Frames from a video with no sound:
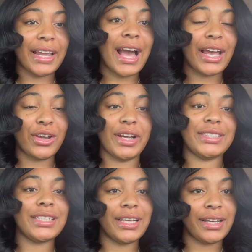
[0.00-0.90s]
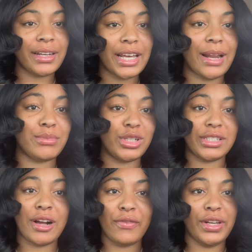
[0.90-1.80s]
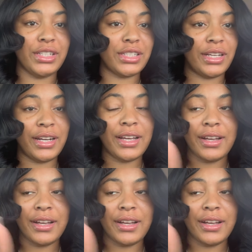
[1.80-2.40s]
got here at 10 and I'm just now finishing.